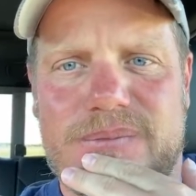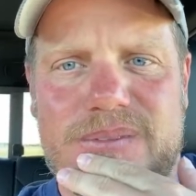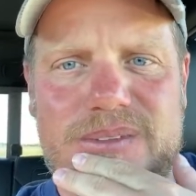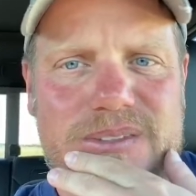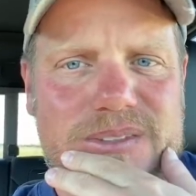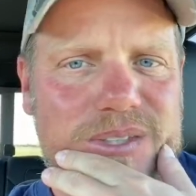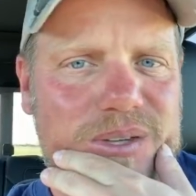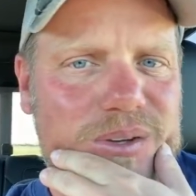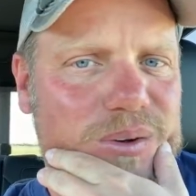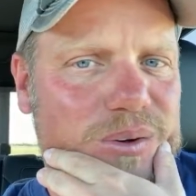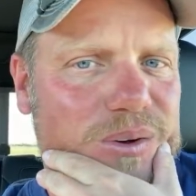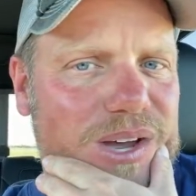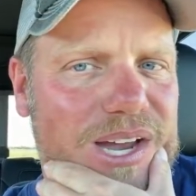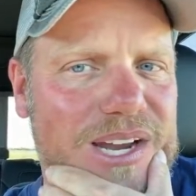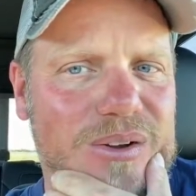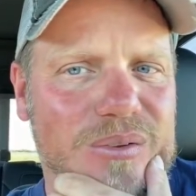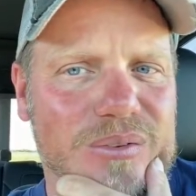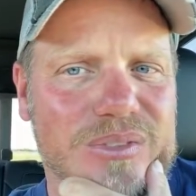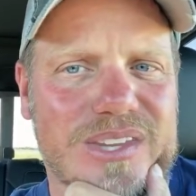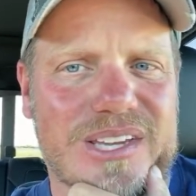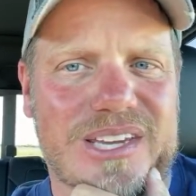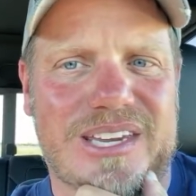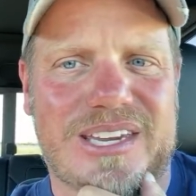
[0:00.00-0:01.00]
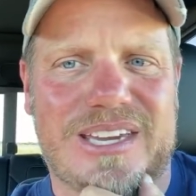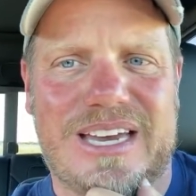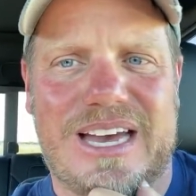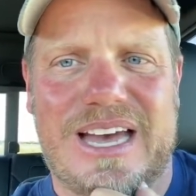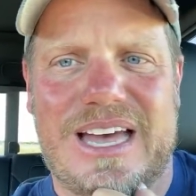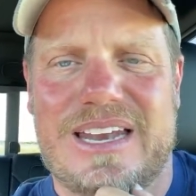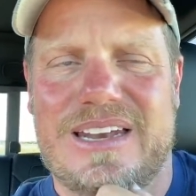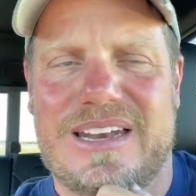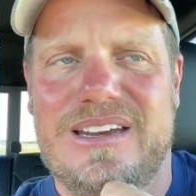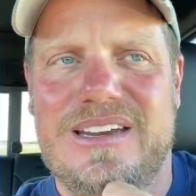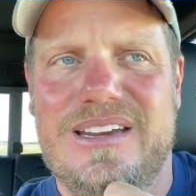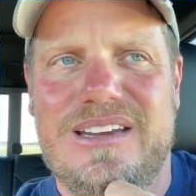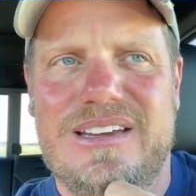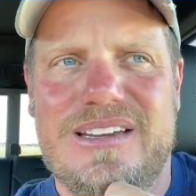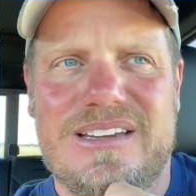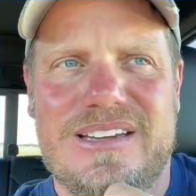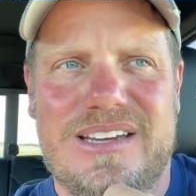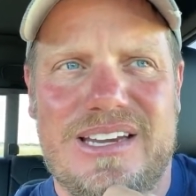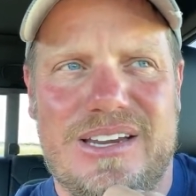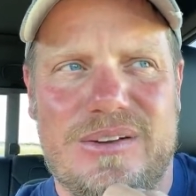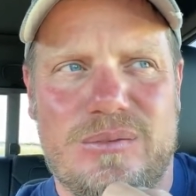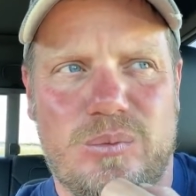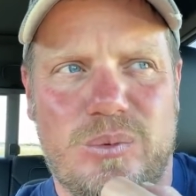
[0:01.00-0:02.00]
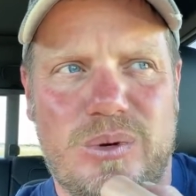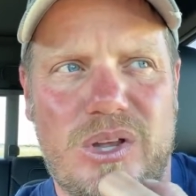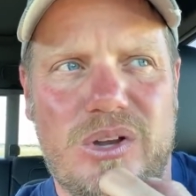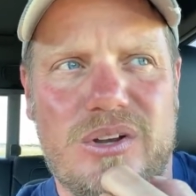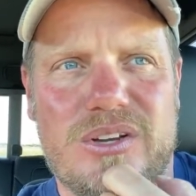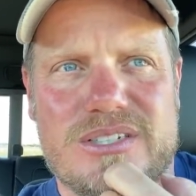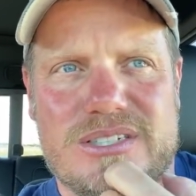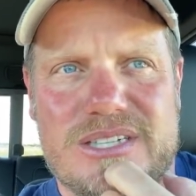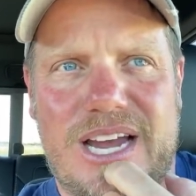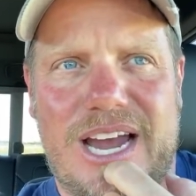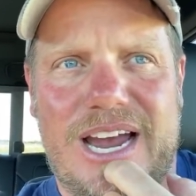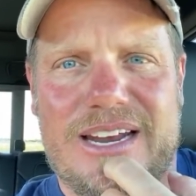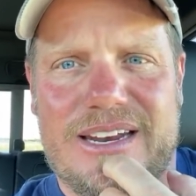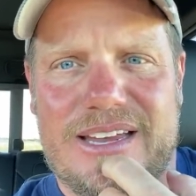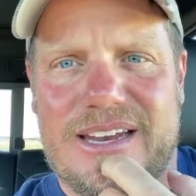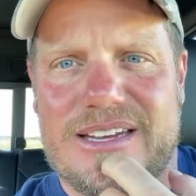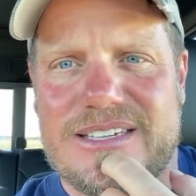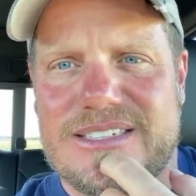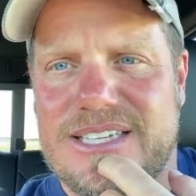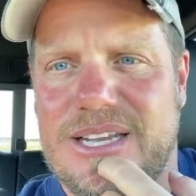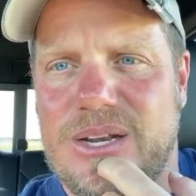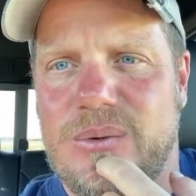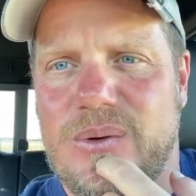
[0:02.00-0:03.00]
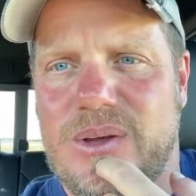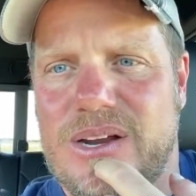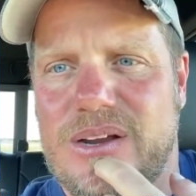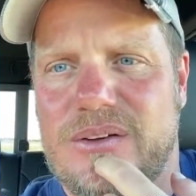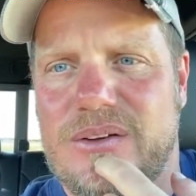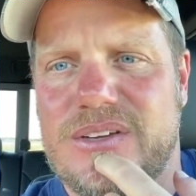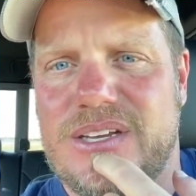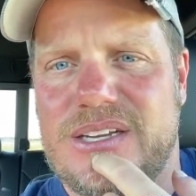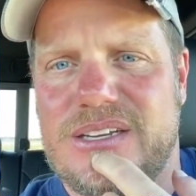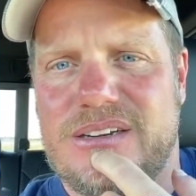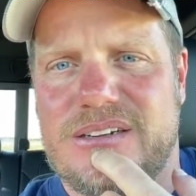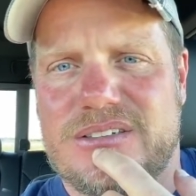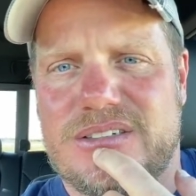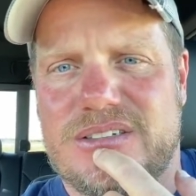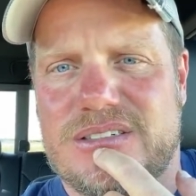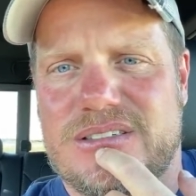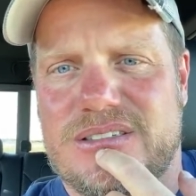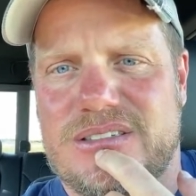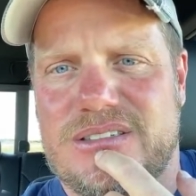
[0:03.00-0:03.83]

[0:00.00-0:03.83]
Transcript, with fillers: So I don't think he got a real design. He got a silhouette of it, and there's just